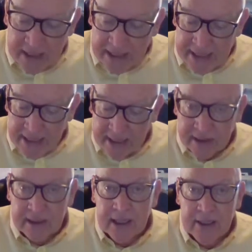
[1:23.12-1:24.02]
He
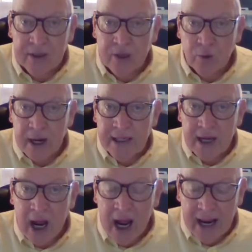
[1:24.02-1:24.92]
is the great
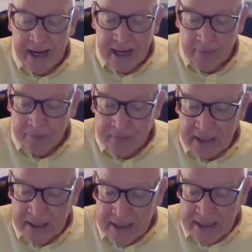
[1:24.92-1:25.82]
I Am.
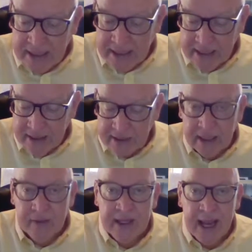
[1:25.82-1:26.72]
He is
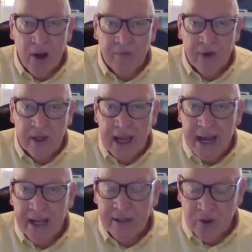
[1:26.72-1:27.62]
the Alpha
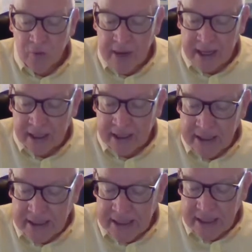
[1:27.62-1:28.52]
and the Omega.
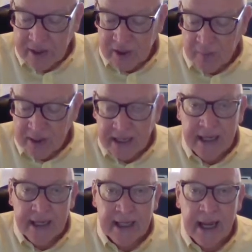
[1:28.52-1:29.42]
He is the
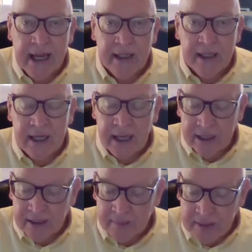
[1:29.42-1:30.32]
beginning and the
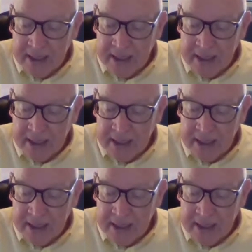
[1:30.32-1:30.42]
end.